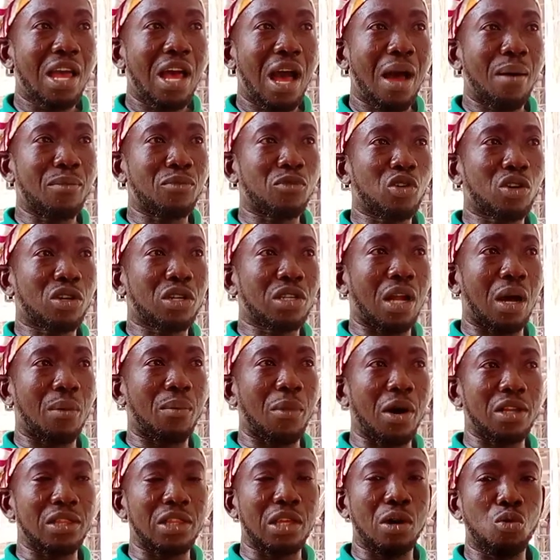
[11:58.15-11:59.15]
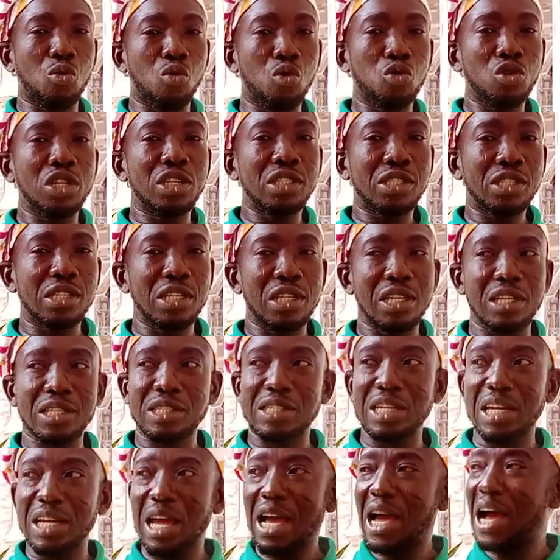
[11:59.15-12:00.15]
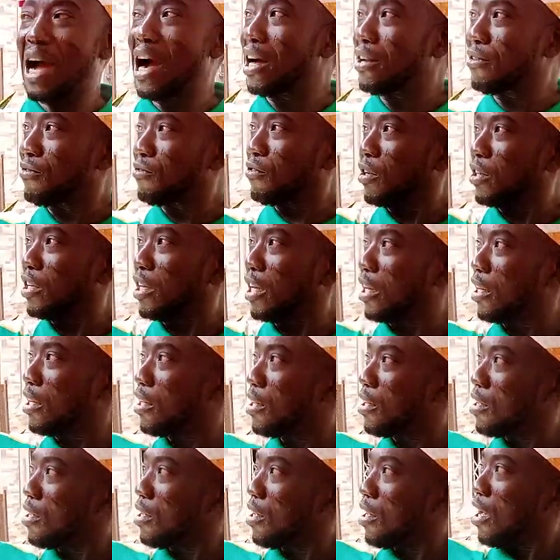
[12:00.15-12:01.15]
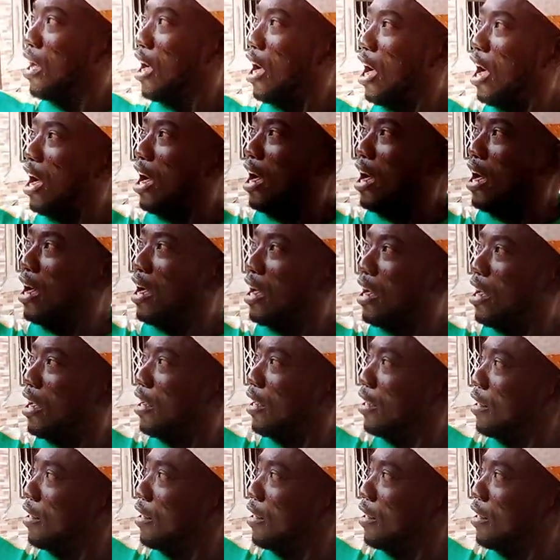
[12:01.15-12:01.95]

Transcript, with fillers: i'm talking about the wooden ceilings that i had for the uh,